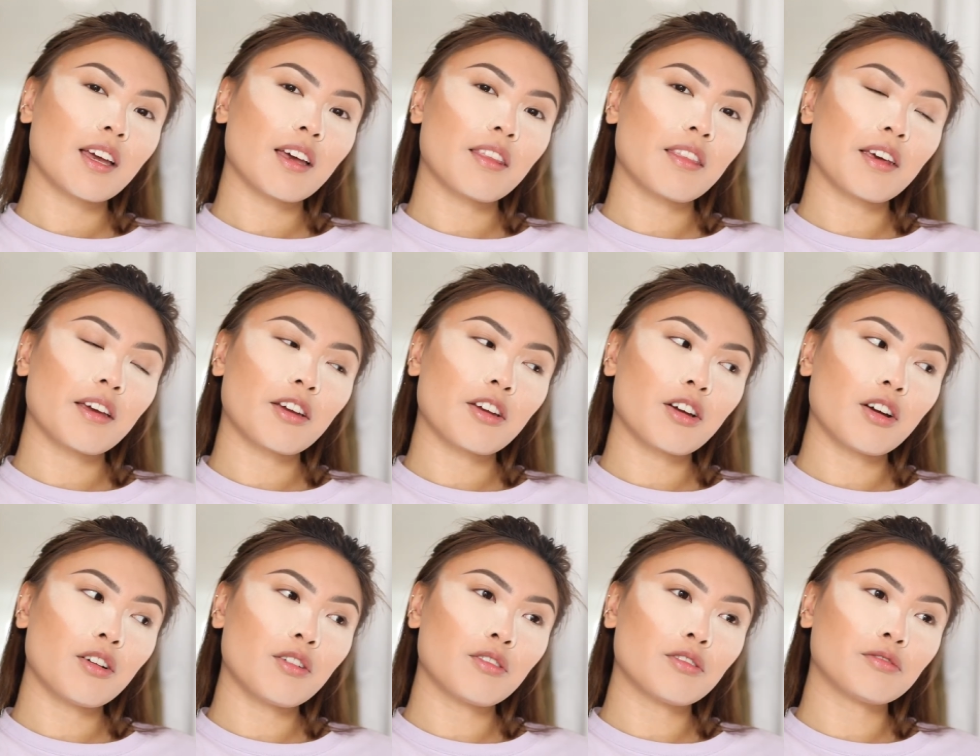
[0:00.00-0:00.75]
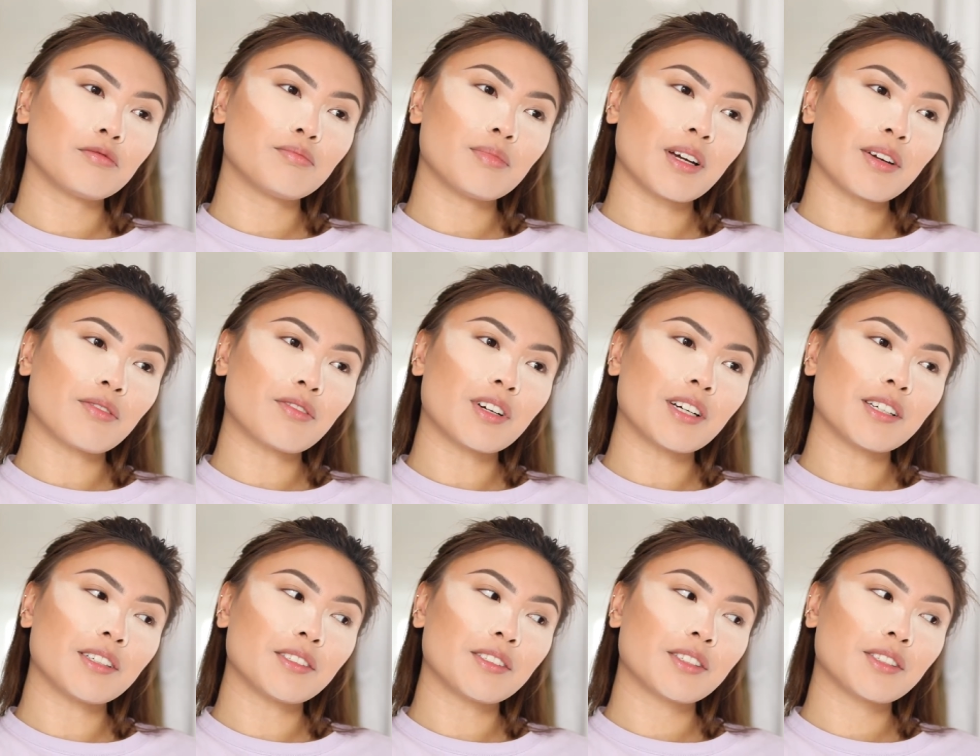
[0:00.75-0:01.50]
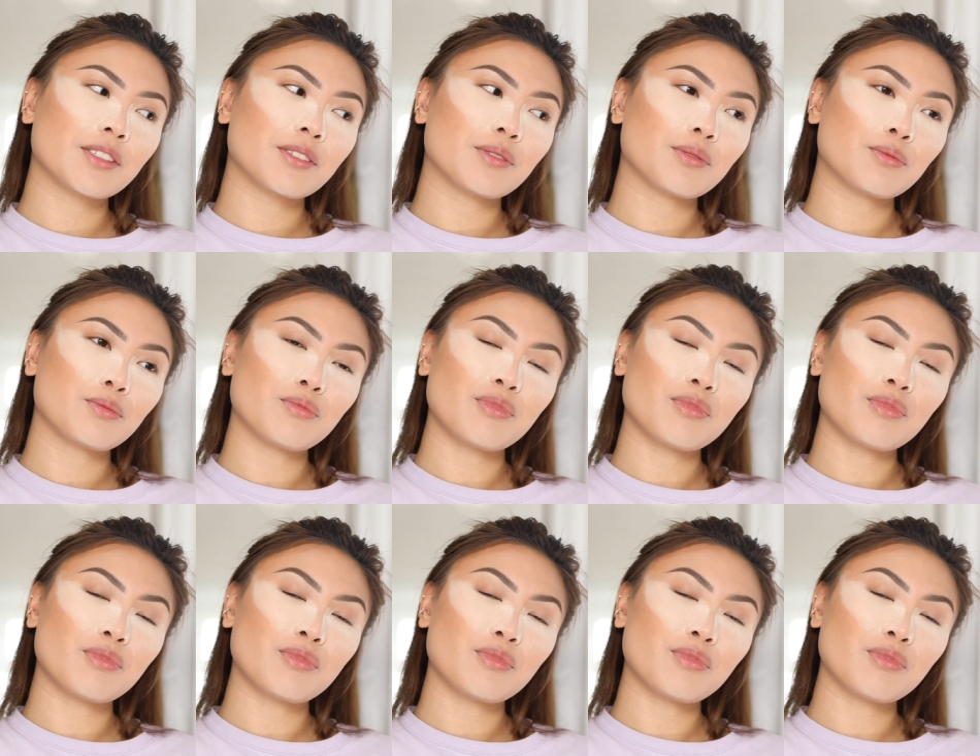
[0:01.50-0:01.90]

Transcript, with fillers: And there you go, my friends.